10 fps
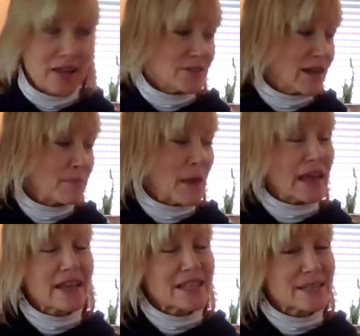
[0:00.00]
So I'm
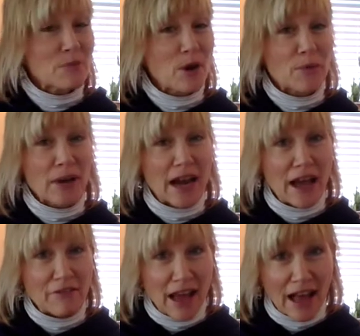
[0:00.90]
making some more and we're gonna
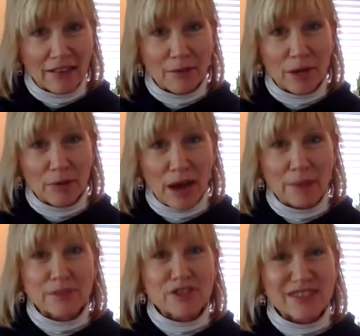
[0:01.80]
have halibut
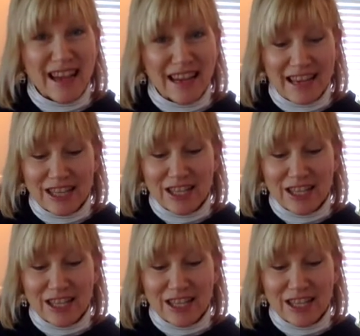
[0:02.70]
wraps, just like